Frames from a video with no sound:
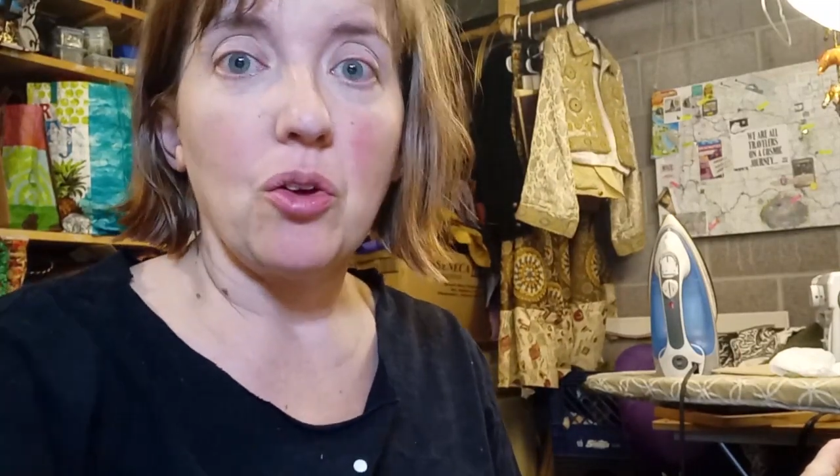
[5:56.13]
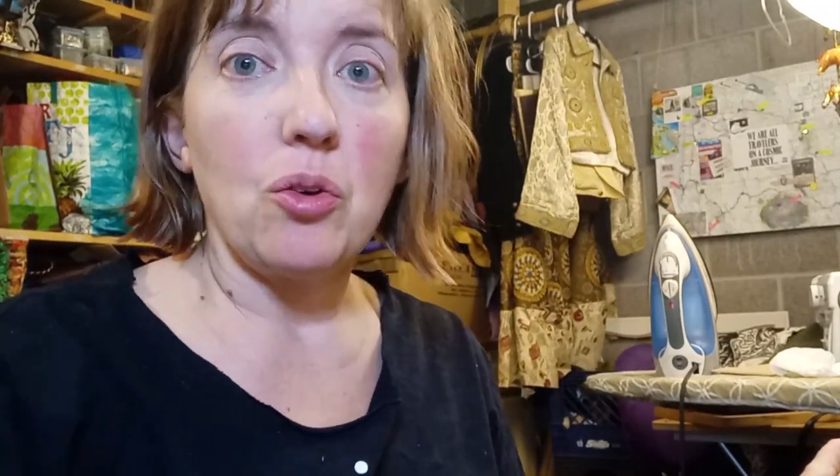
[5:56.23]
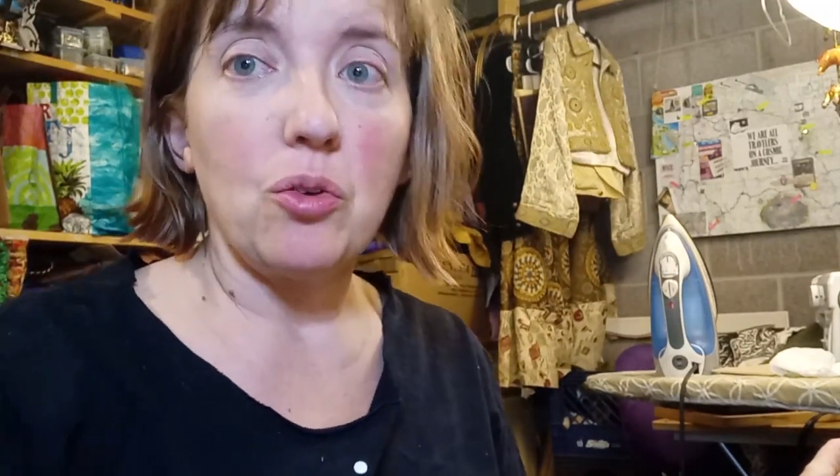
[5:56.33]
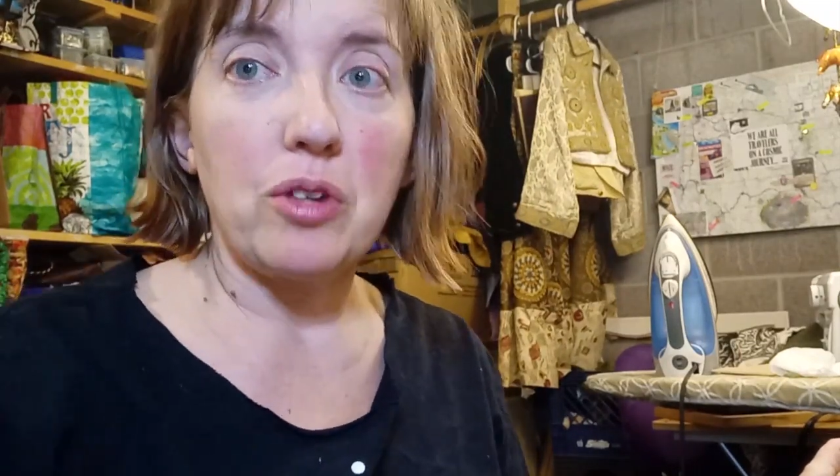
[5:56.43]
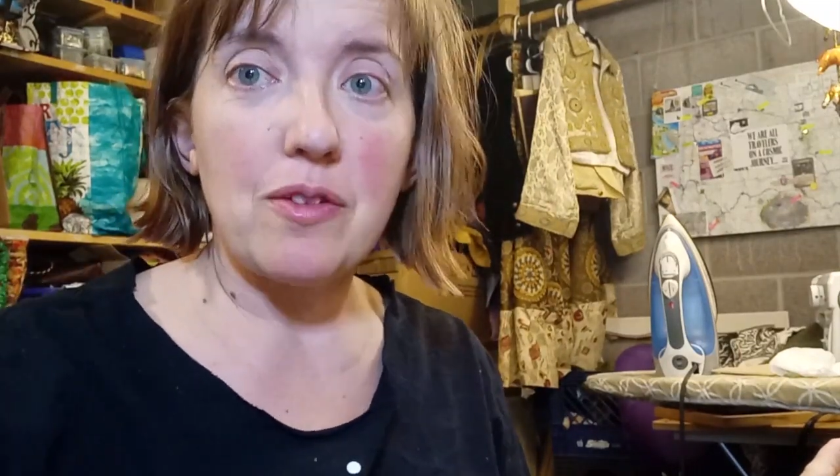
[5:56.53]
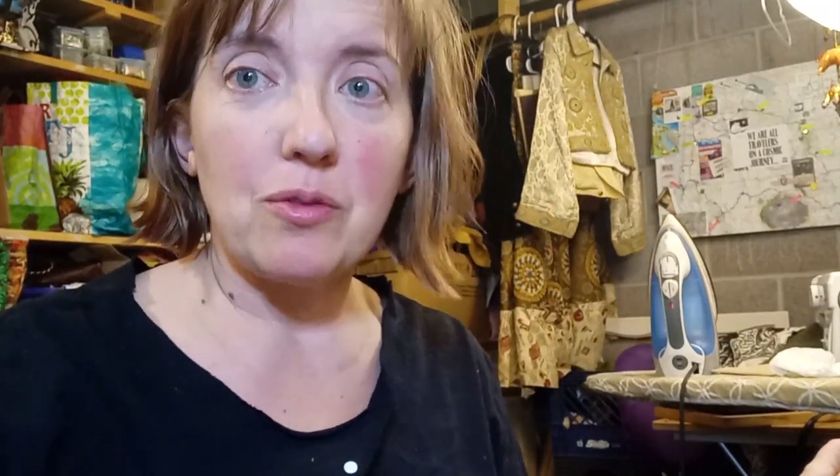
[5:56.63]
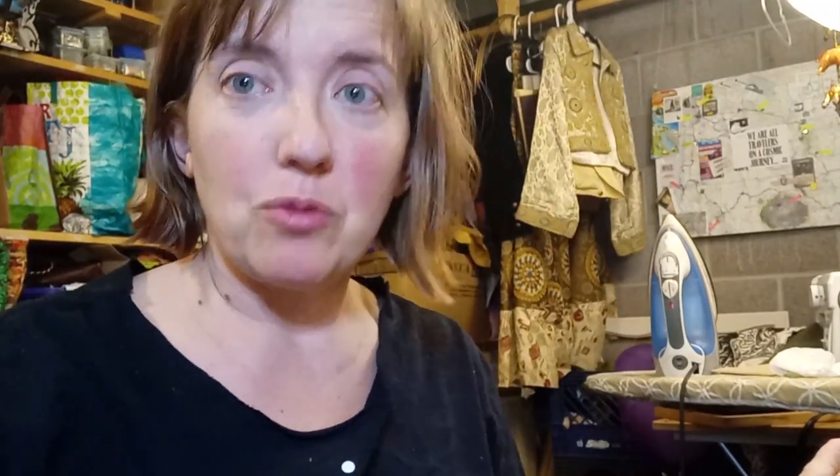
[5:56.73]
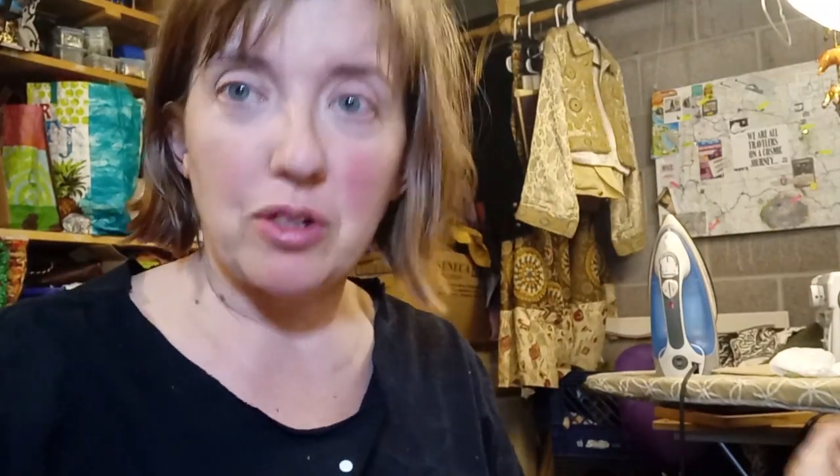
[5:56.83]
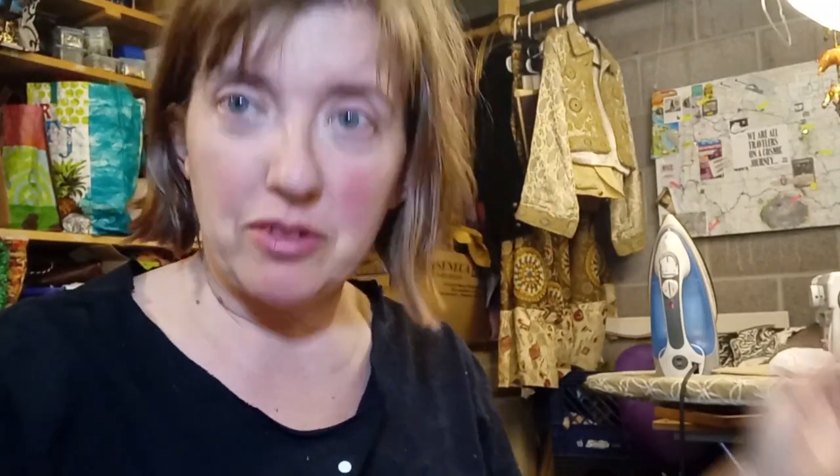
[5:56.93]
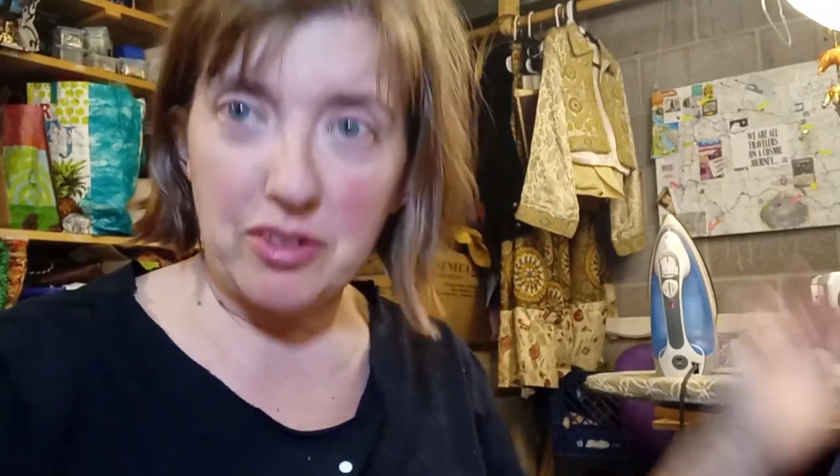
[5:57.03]
who doesn't
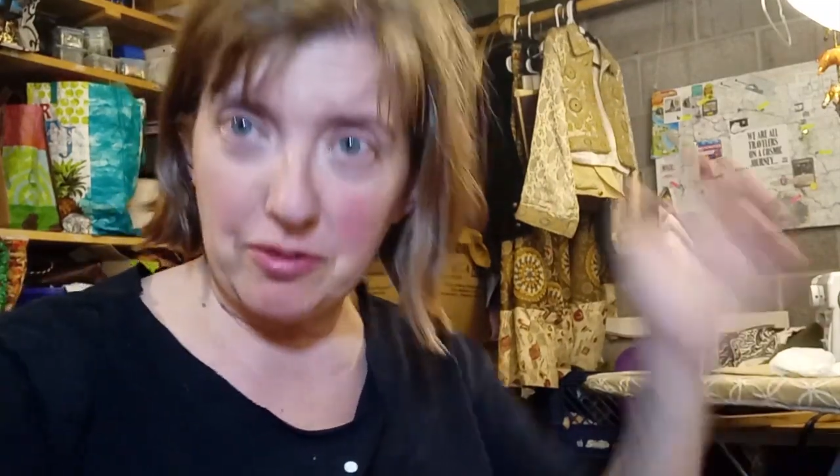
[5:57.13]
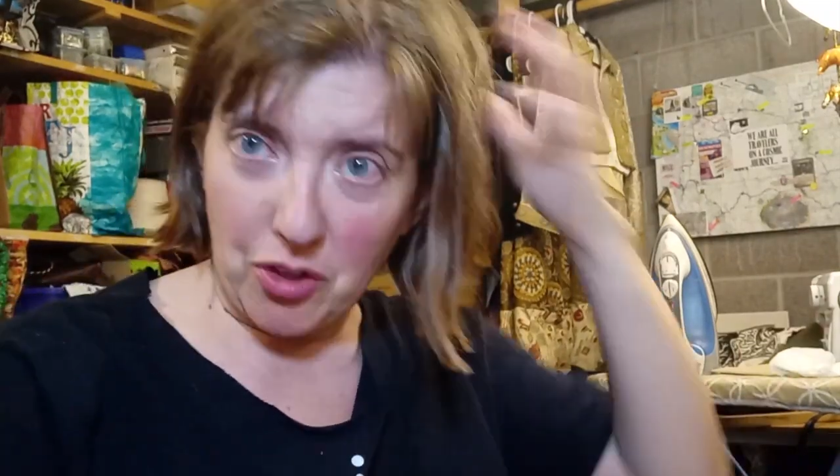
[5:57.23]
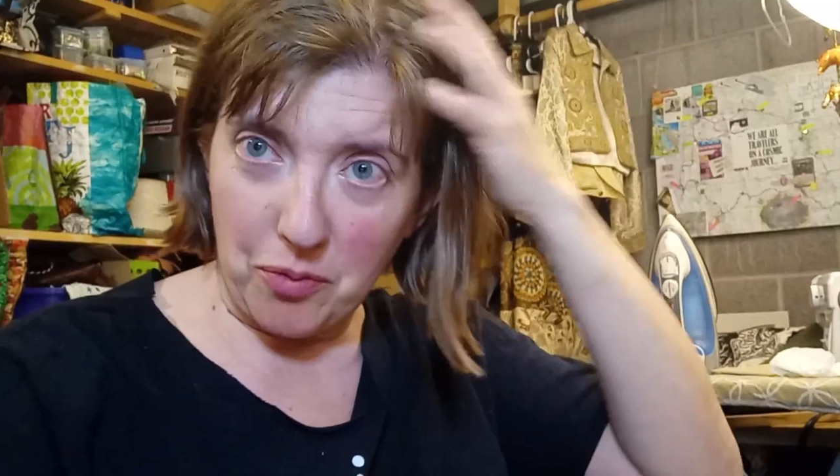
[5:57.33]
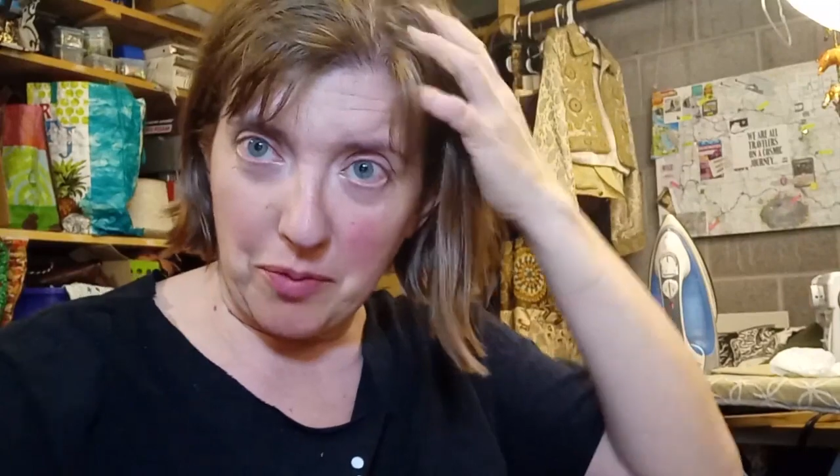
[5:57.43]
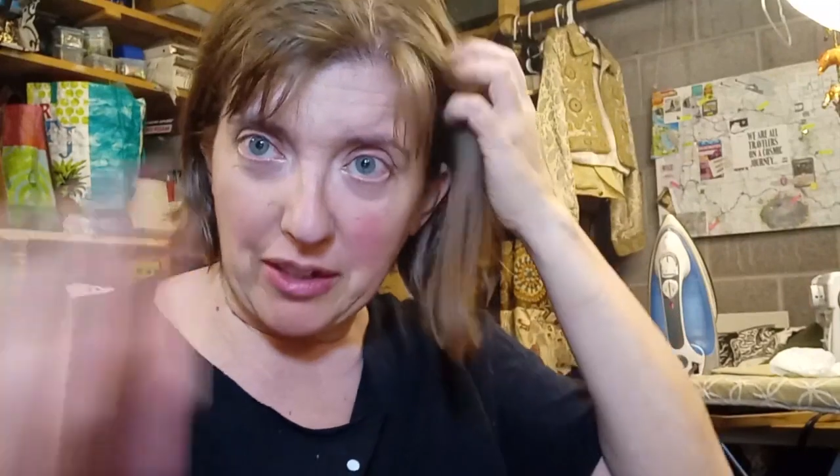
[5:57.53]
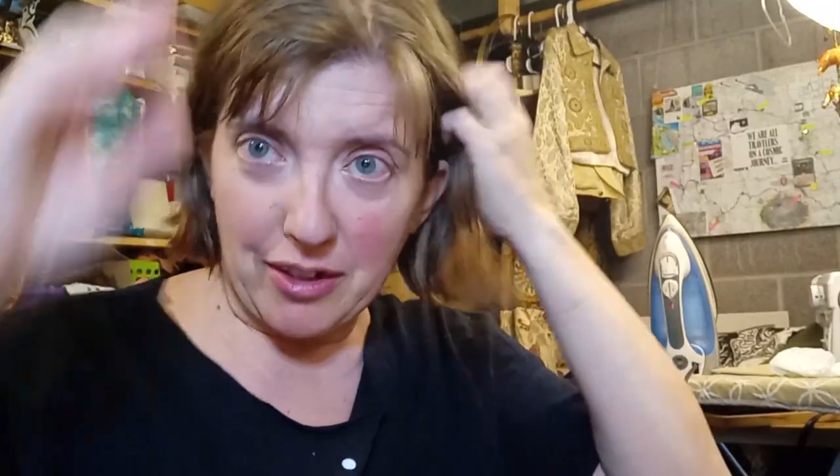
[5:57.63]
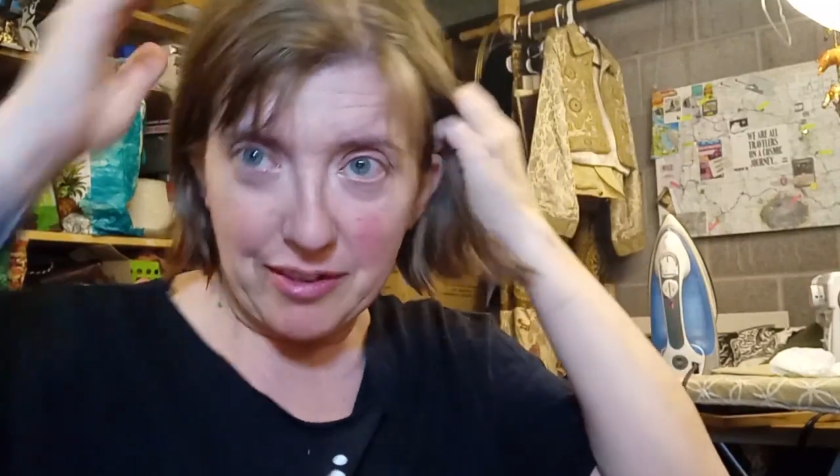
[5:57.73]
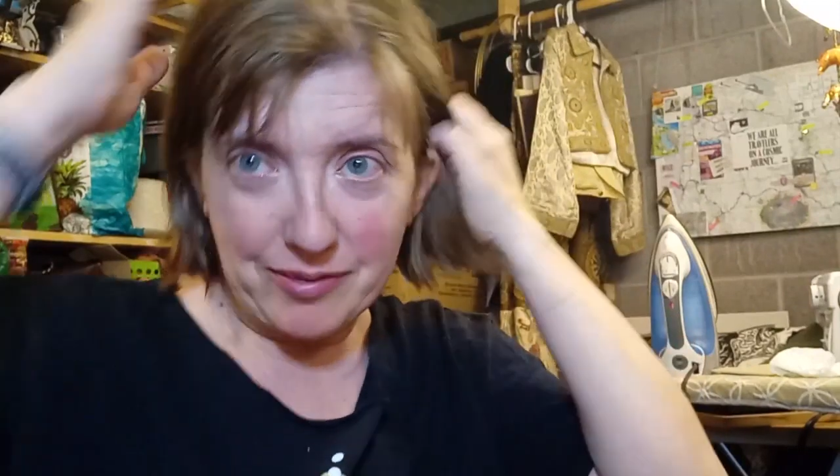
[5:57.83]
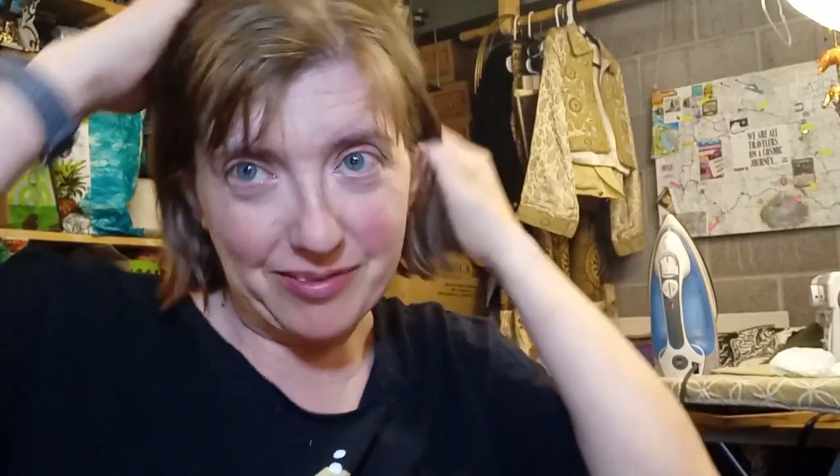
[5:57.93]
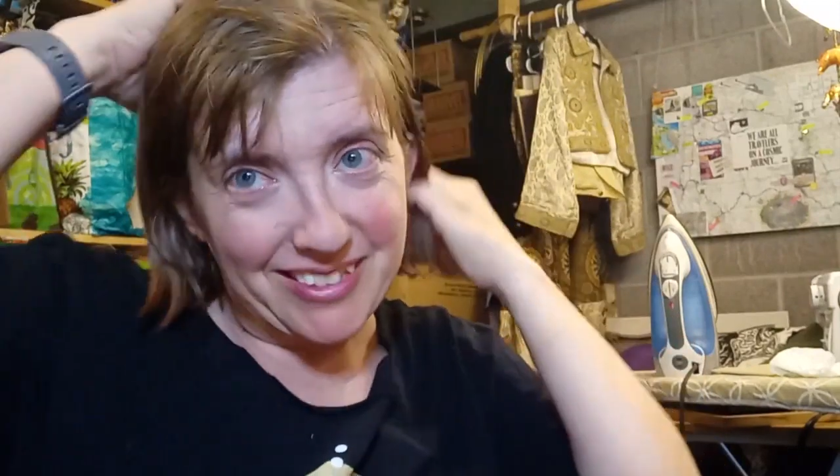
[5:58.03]
want to, oh my god,